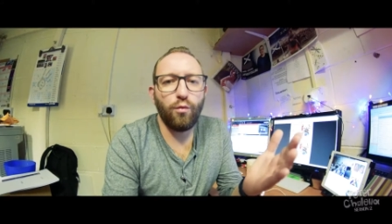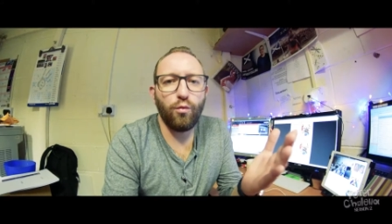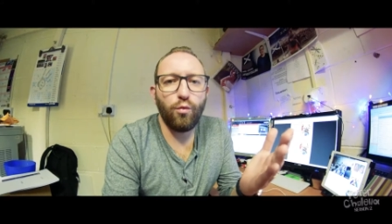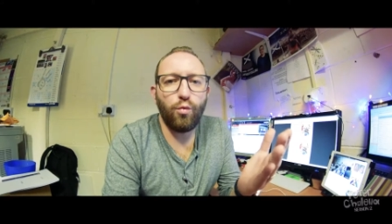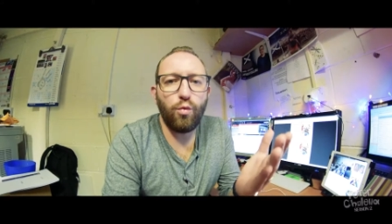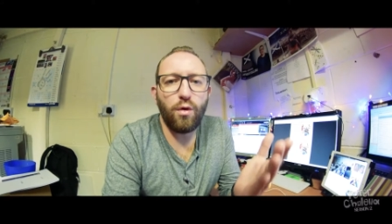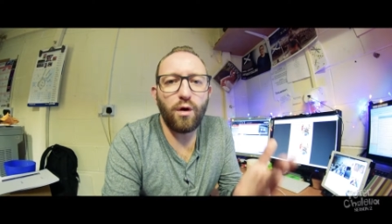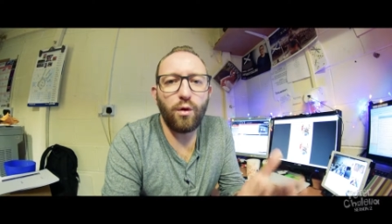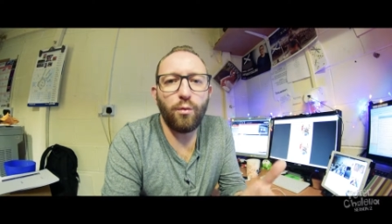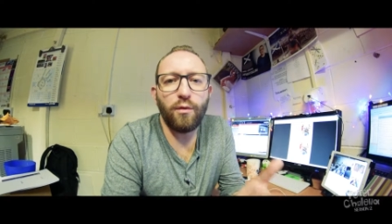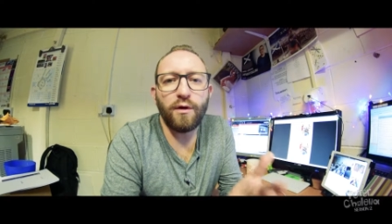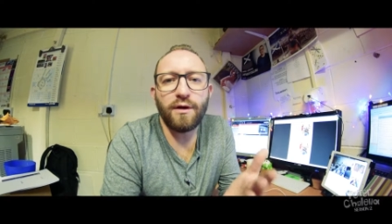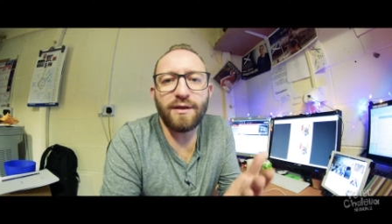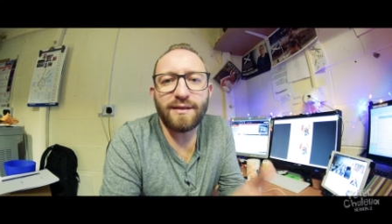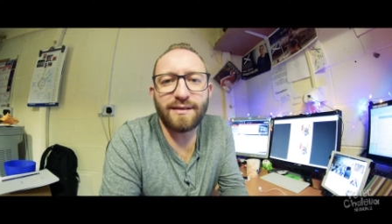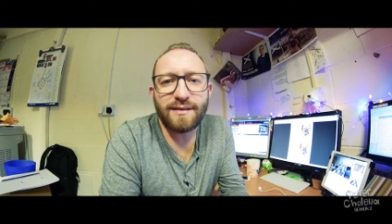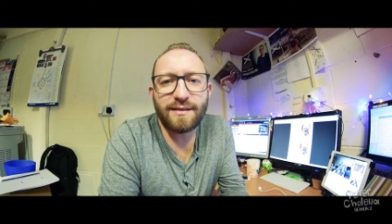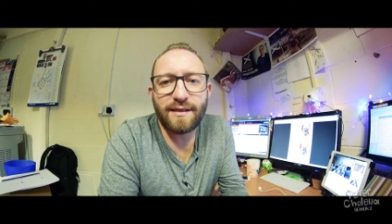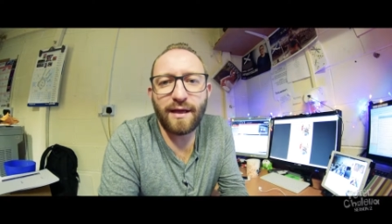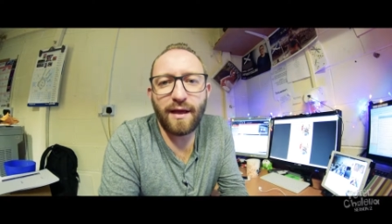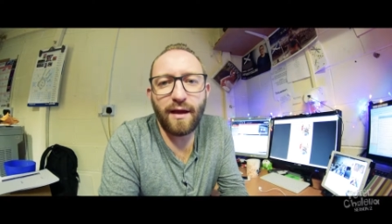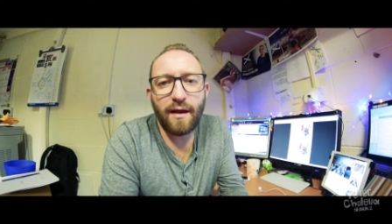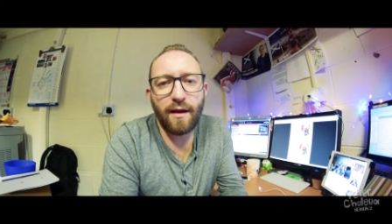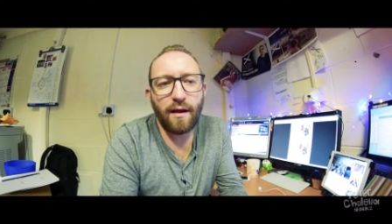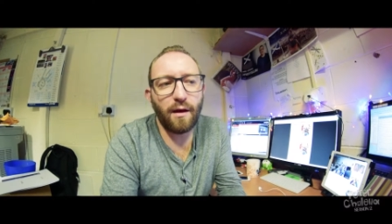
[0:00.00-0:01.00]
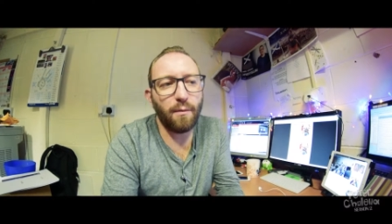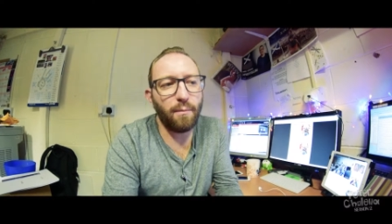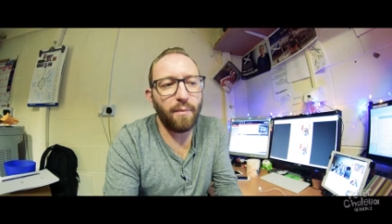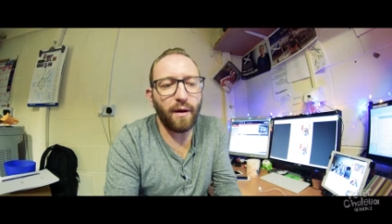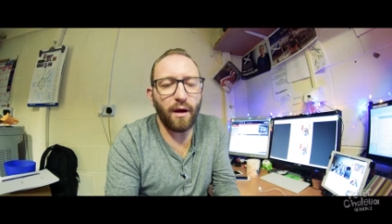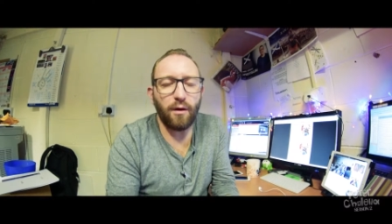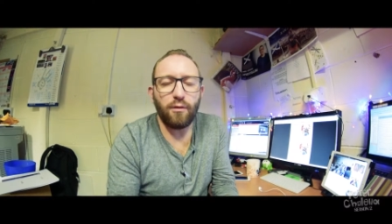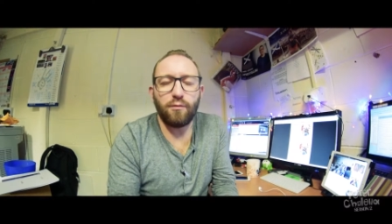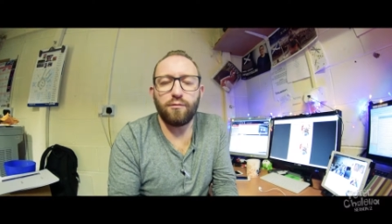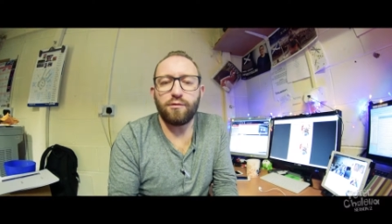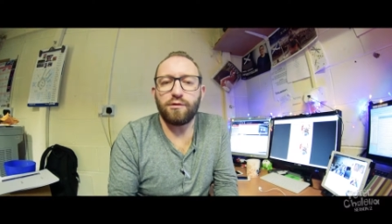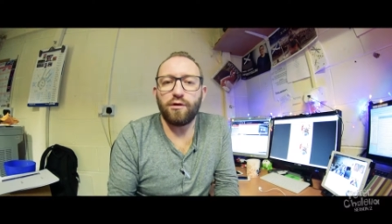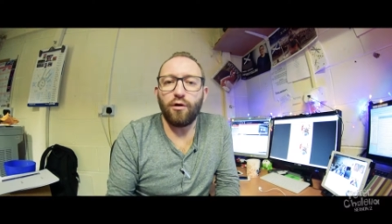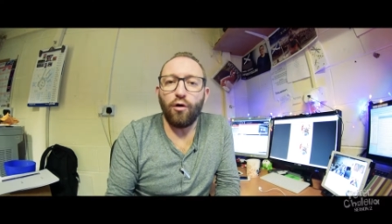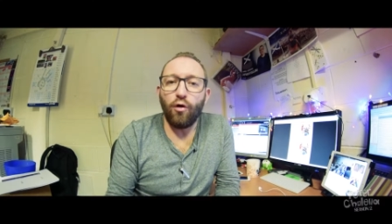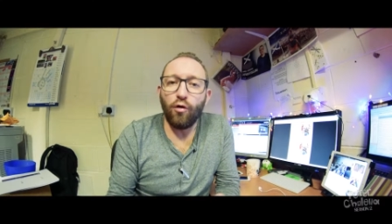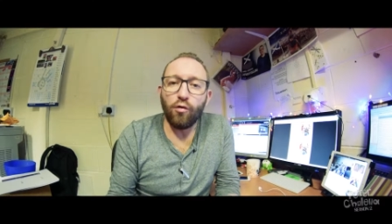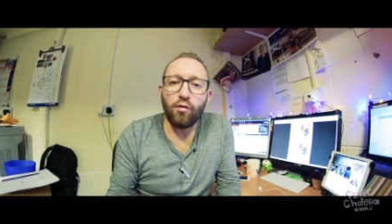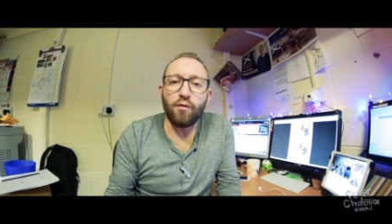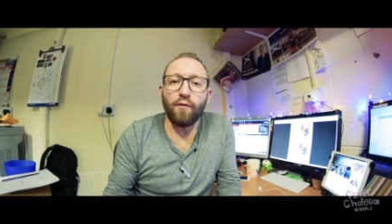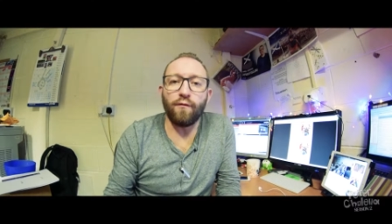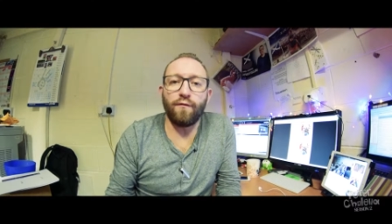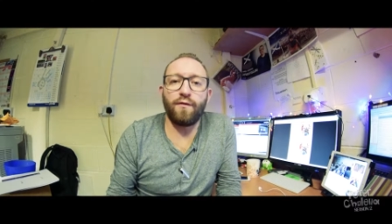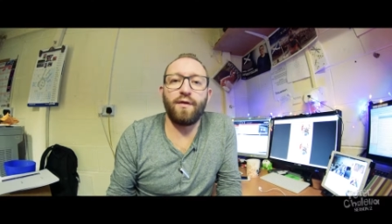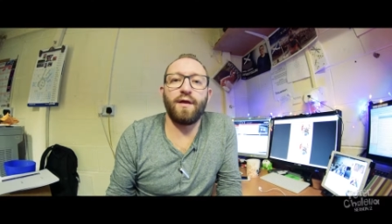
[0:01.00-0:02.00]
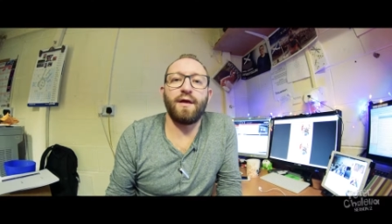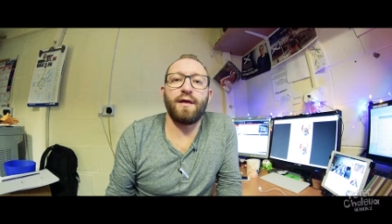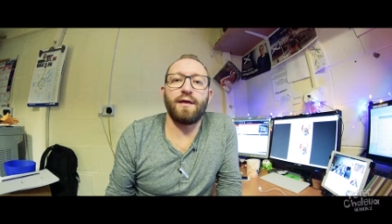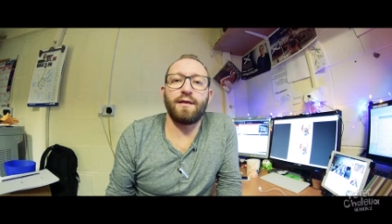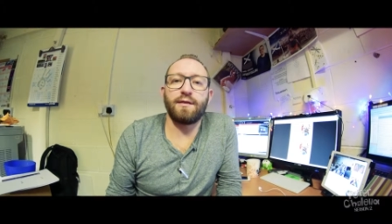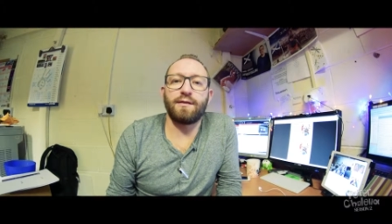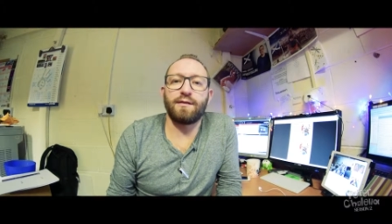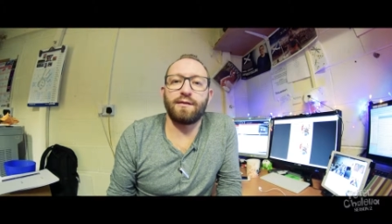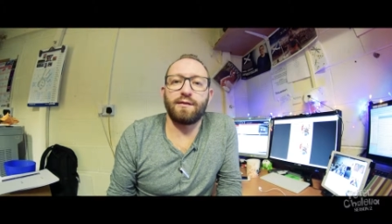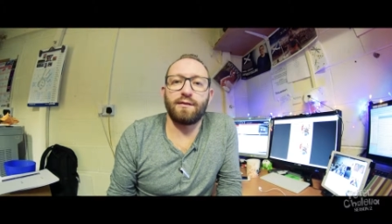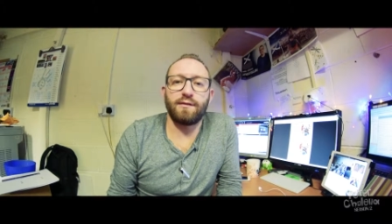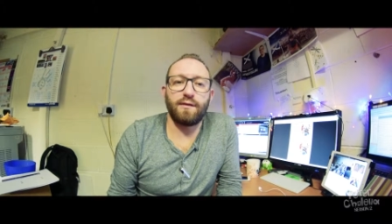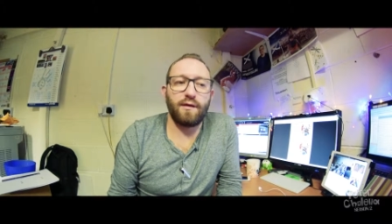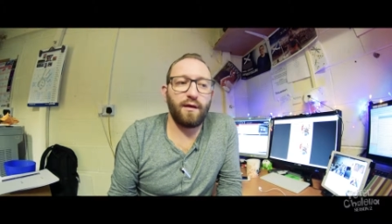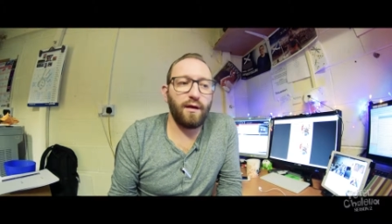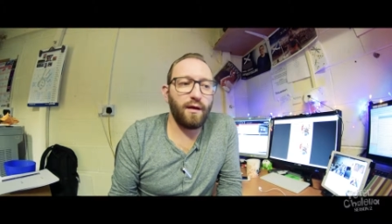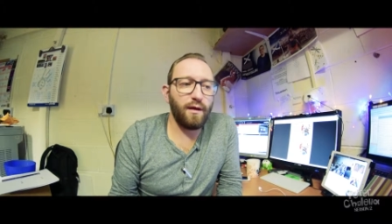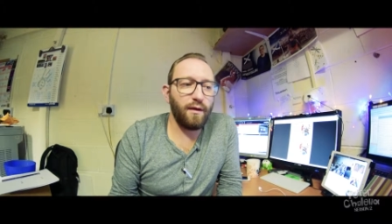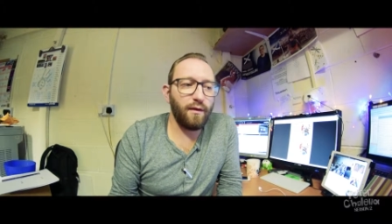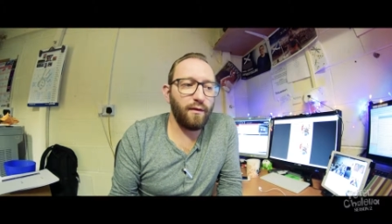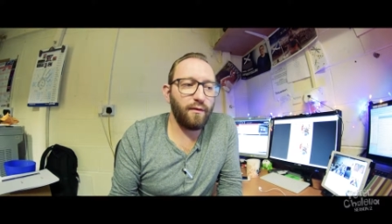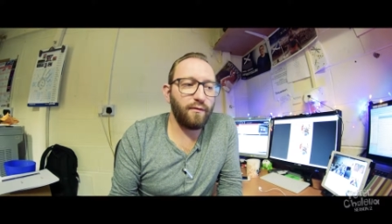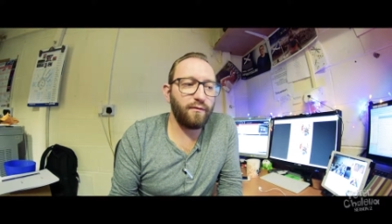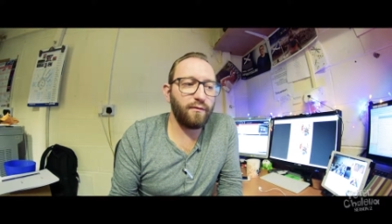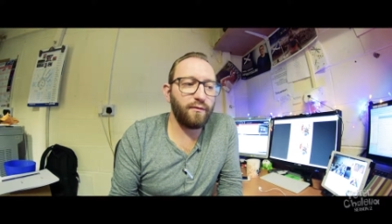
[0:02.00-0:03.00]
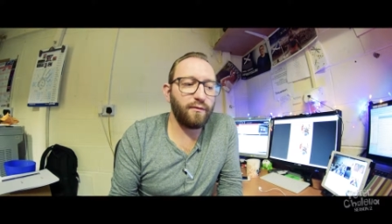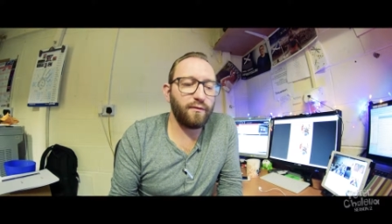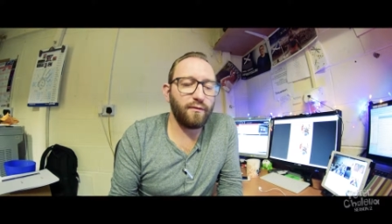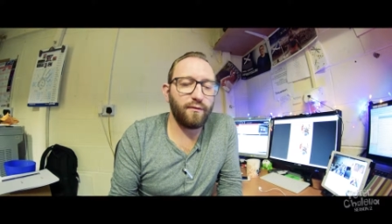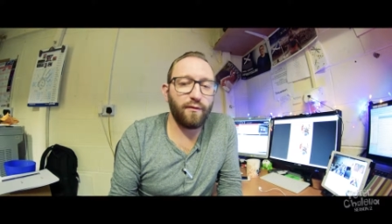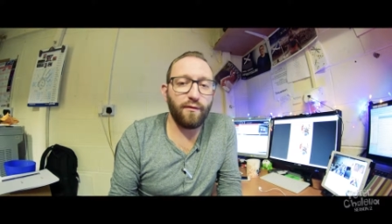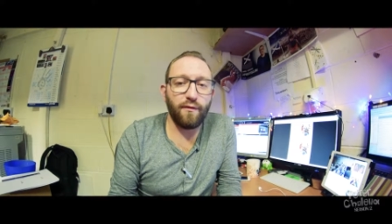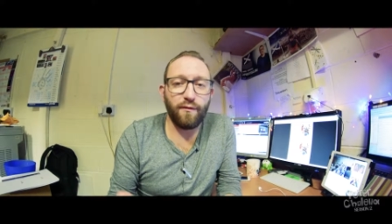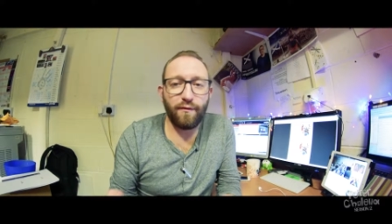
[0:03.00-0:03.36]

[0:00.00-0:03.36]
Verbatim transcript: what I want to say about all of this is